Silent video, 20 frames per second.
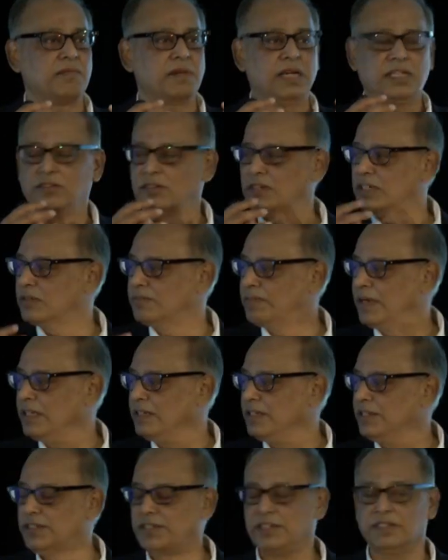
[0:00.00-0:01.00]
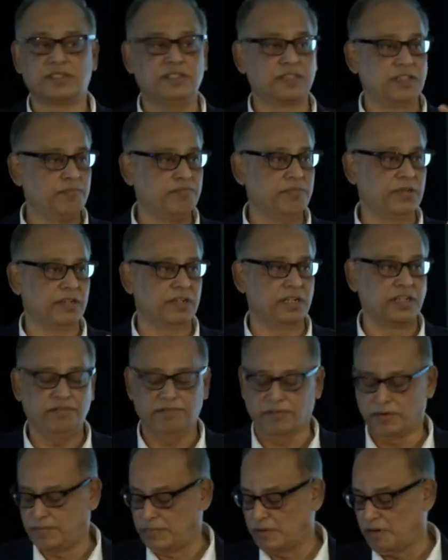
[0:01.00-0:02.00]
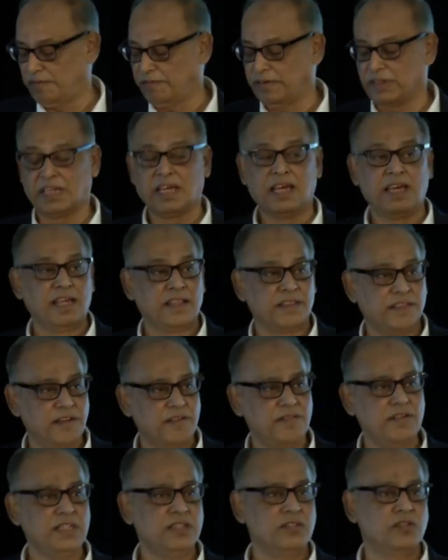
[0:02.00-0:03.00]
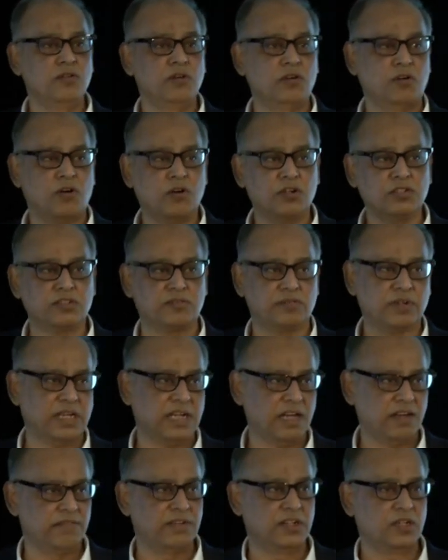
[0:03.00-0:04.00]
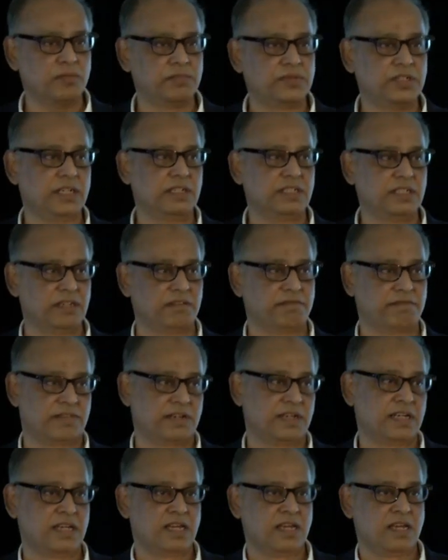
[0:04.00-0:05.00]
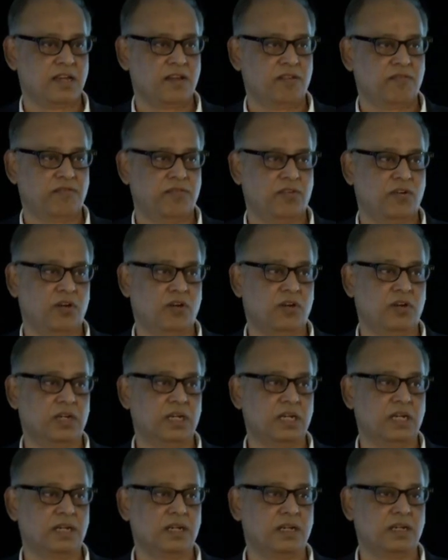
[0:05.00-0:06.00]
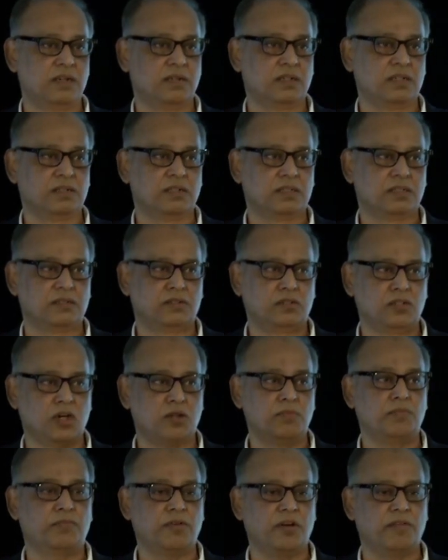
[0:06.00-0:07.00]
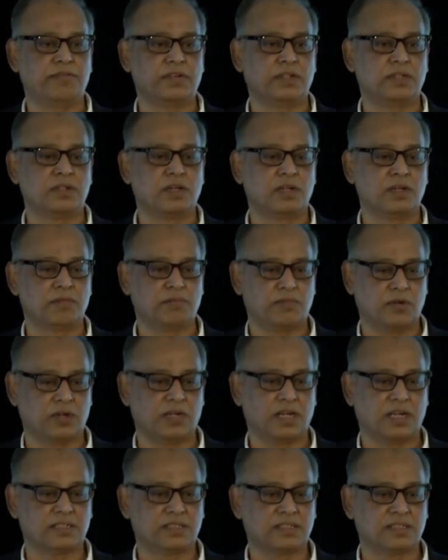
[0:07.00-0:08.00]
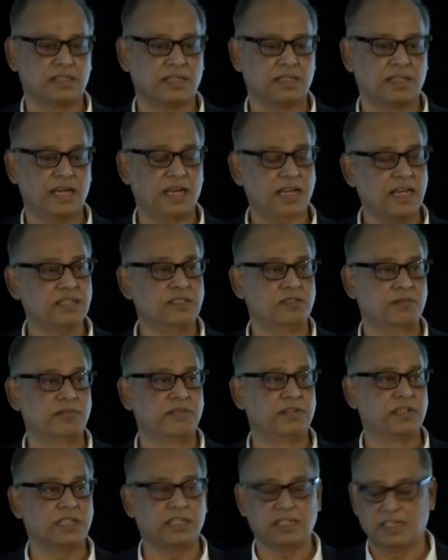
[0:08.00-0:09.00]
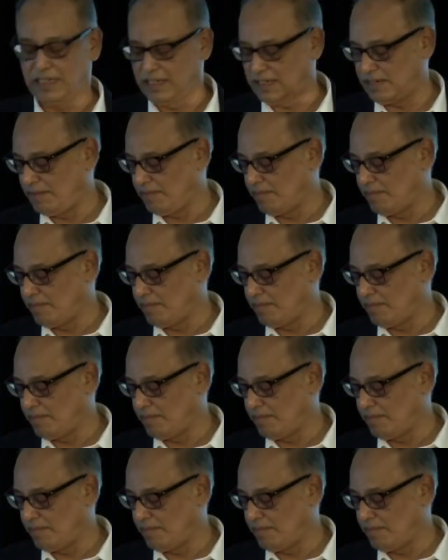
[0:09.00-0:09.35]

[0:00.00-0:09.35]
and your expenditures separately for profit. There is no cost recovery objective for non-profit products. It has to be very clear.